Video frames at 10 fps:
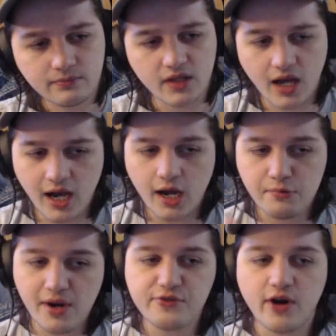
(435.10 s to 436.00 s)

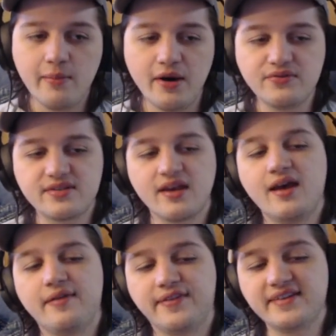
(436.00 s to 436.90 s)
Red Drybones.
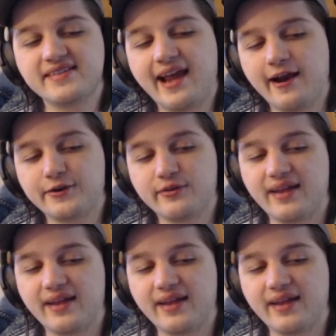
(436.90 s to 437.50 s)
This is a character